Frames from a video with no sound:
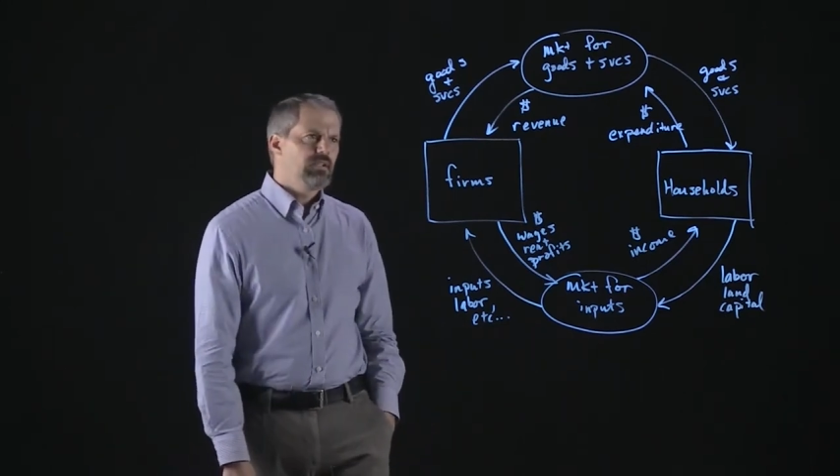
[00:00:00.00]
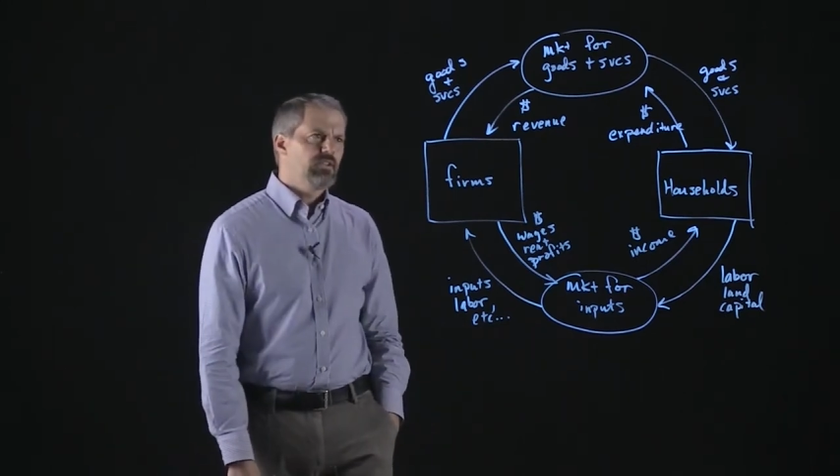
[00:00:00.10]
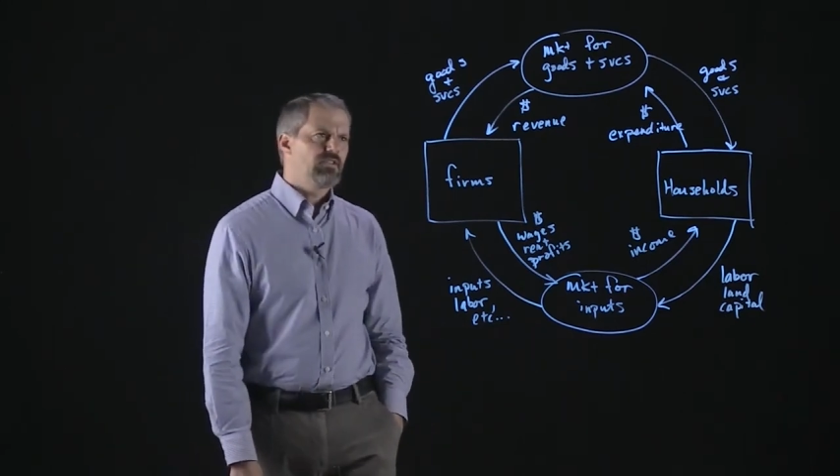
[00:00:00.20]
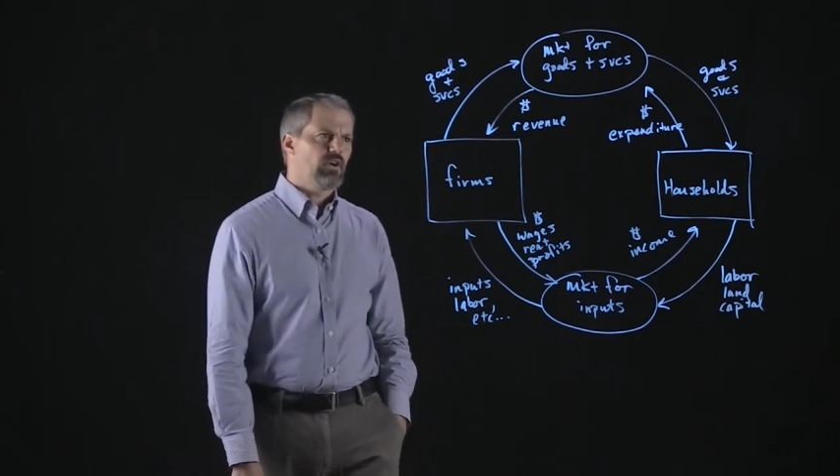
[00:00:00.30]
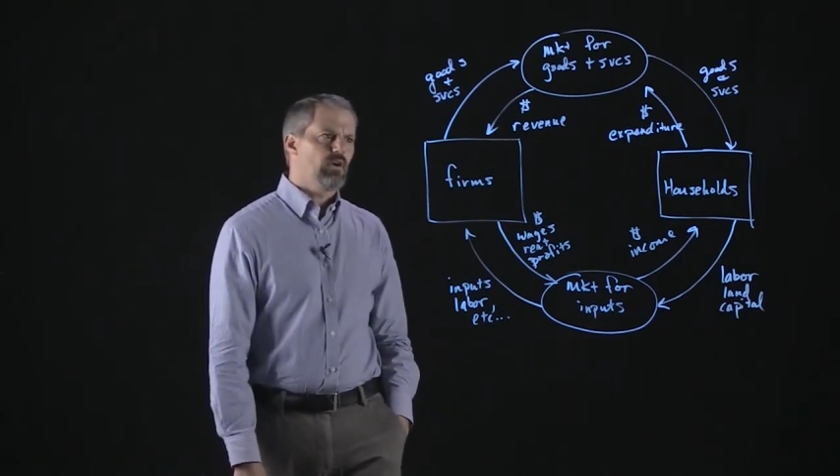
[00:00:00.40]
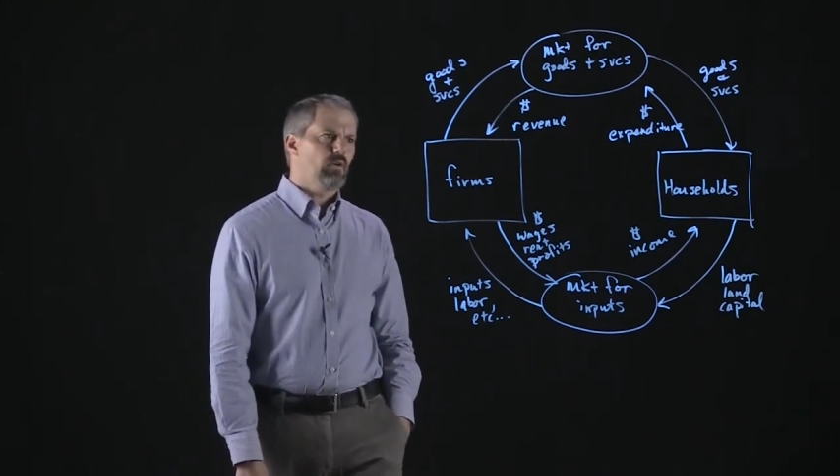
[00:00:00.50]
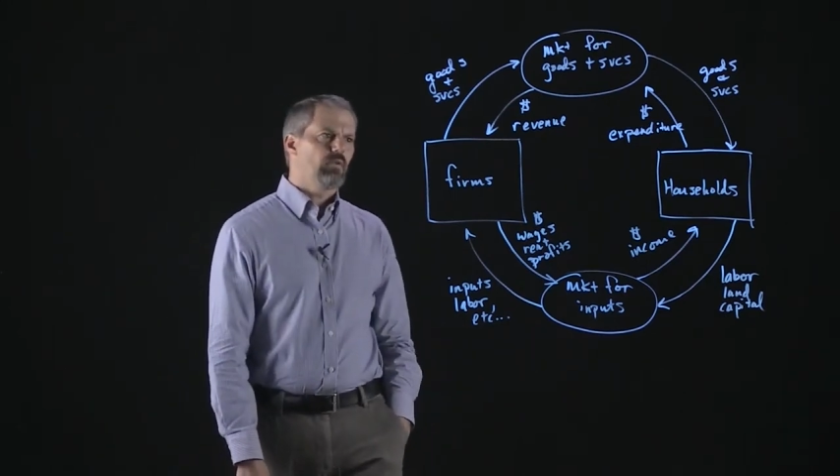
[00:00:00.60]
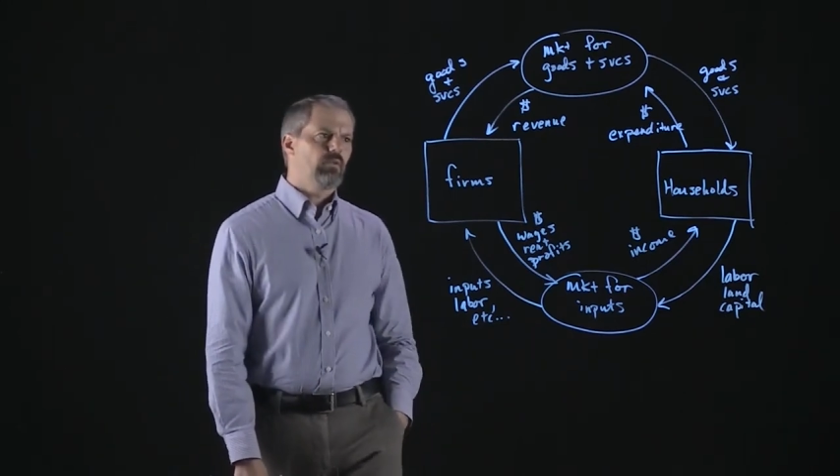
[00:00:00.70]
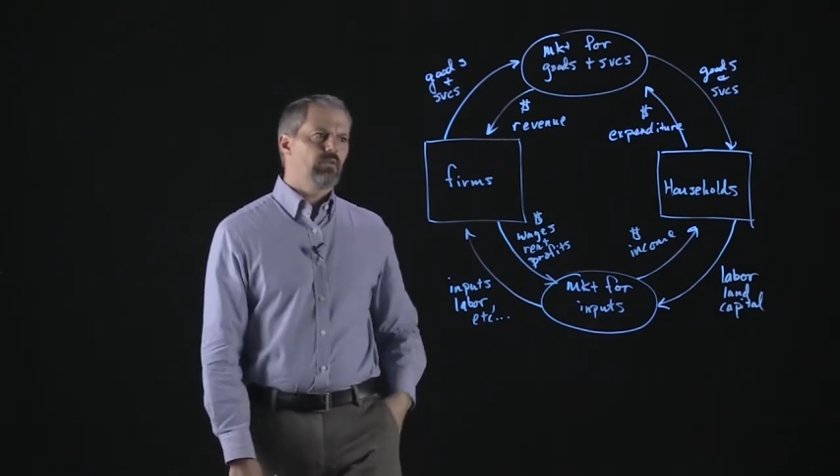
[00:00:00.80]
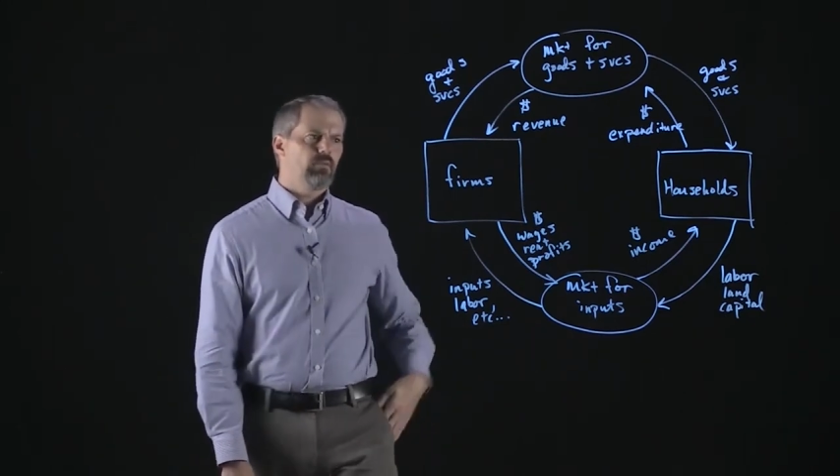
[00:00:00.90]

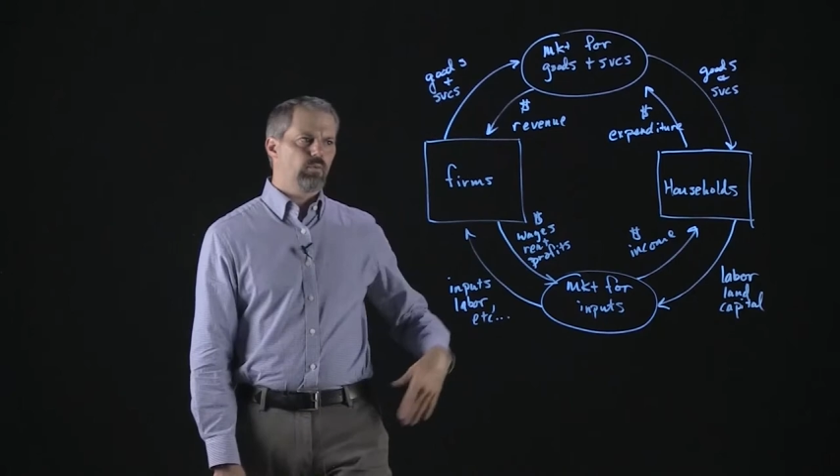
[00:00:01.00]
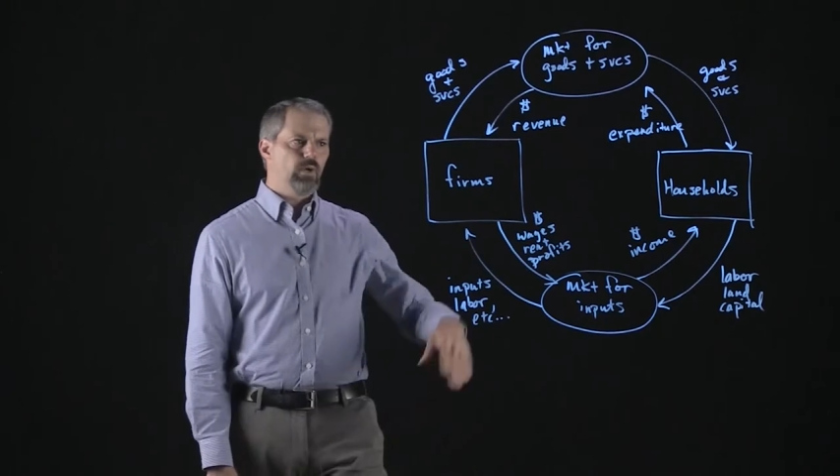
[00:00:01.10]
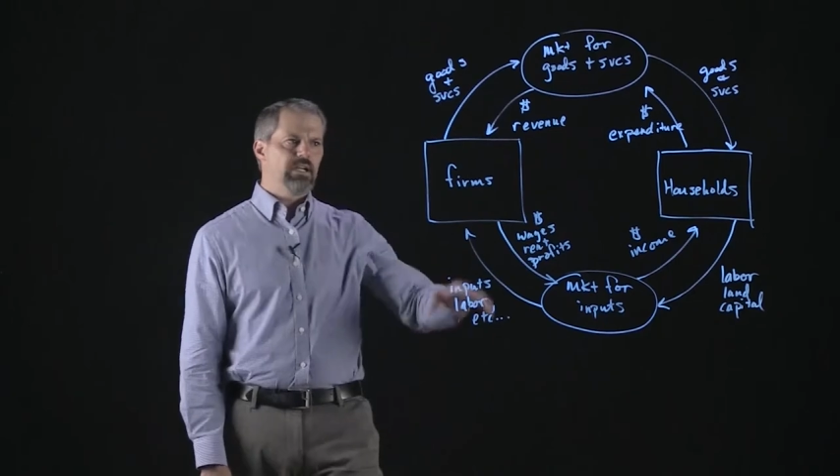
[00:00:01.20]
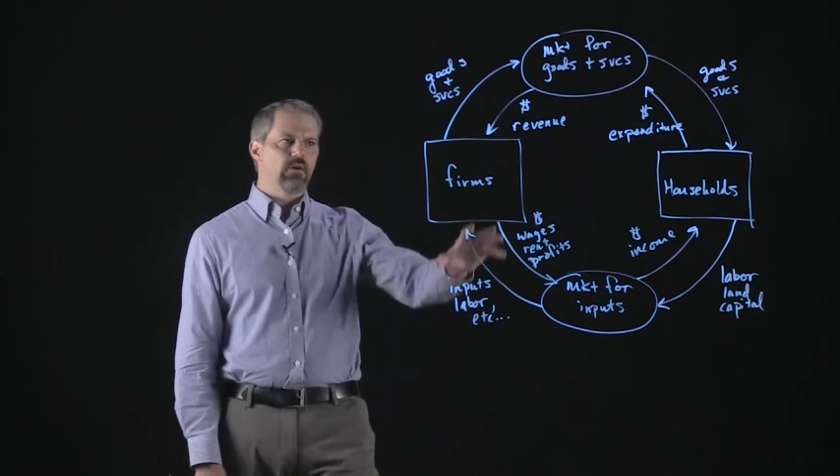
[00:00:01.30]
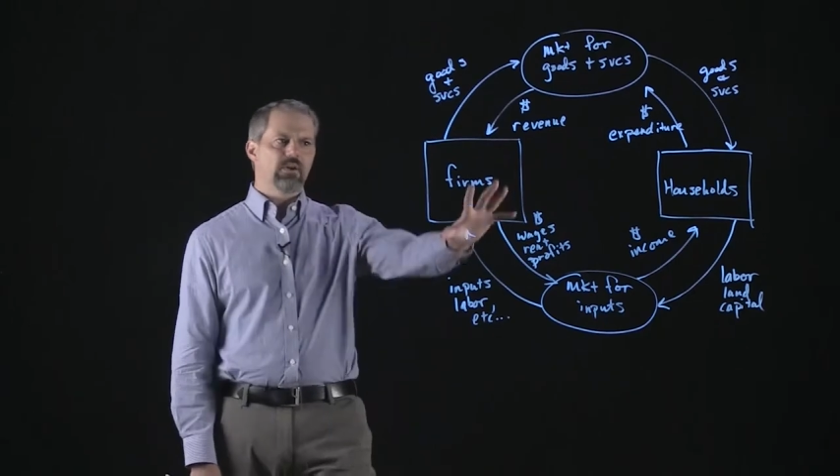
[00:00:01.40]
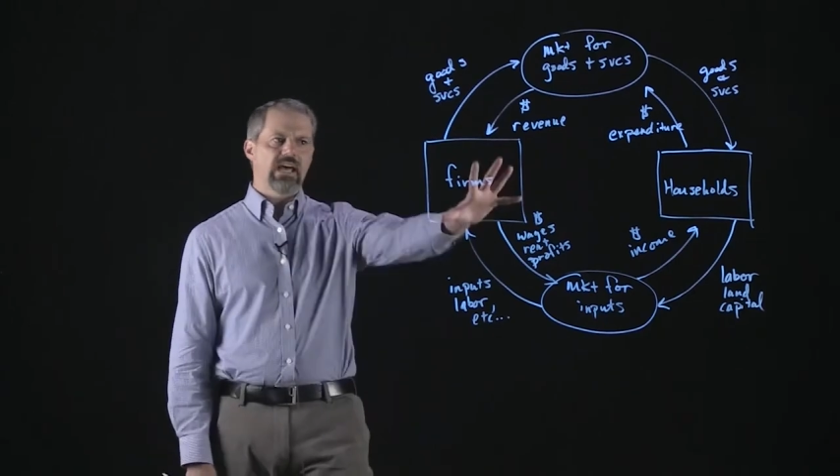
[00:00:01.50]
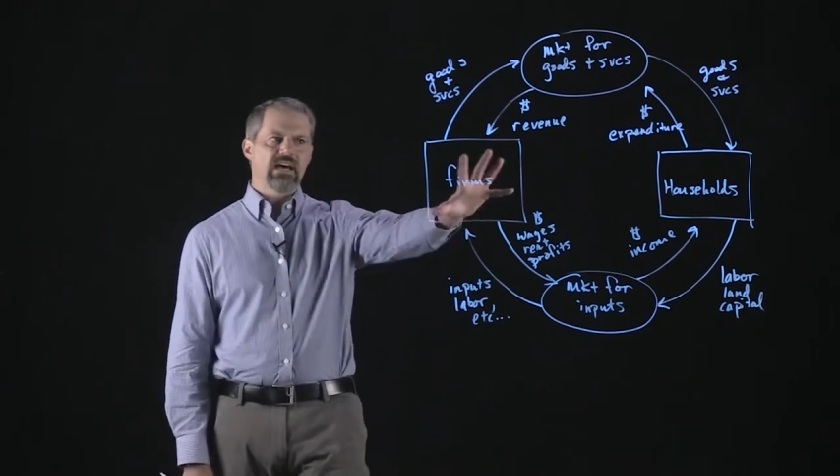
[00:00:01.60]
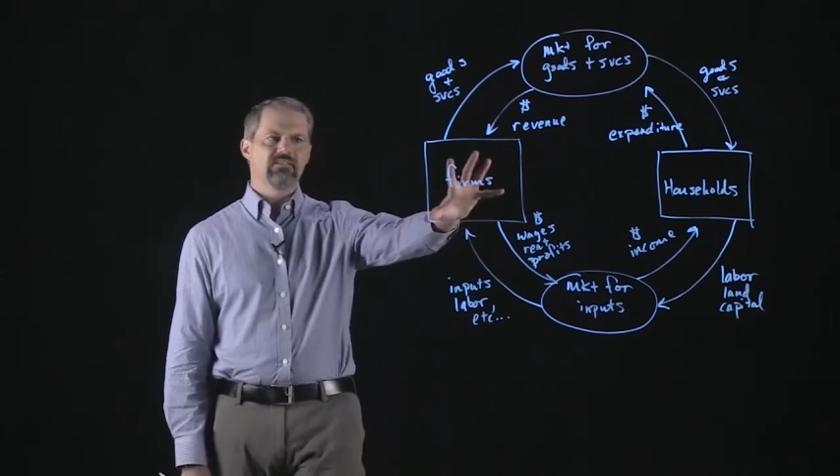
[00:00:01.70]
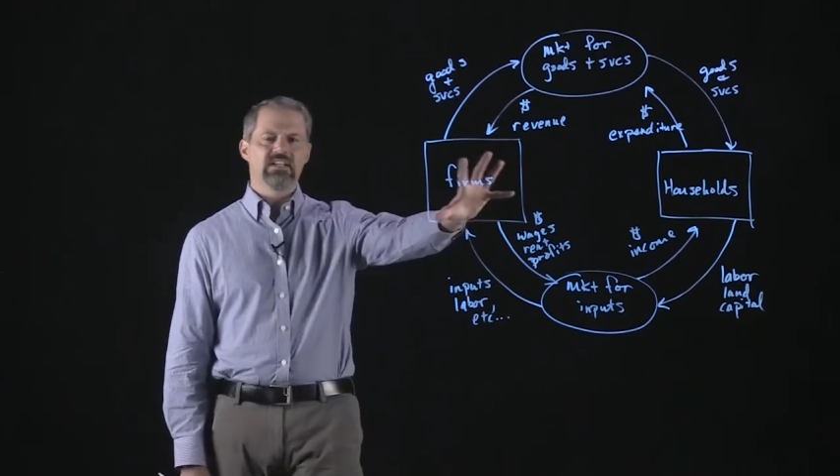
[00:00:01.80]
So we don't have